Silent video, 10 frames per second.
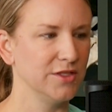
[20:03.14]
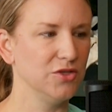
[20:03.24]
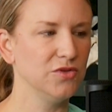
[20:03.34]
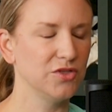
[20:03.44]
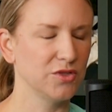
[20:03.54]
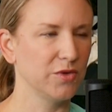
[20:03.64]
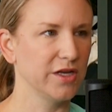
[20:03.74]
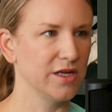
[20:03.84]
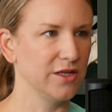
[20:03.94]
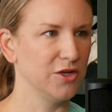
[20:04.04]
You used to
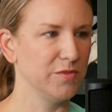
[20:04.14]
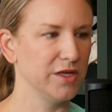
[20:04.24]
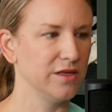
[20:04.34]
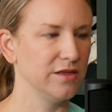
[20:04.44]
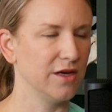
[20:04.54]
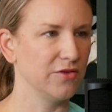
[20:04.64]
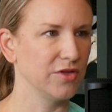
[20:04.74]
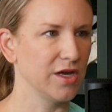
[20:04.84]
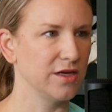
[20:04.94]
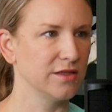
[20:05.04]
work in human
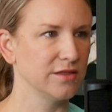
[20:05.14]
healthcare.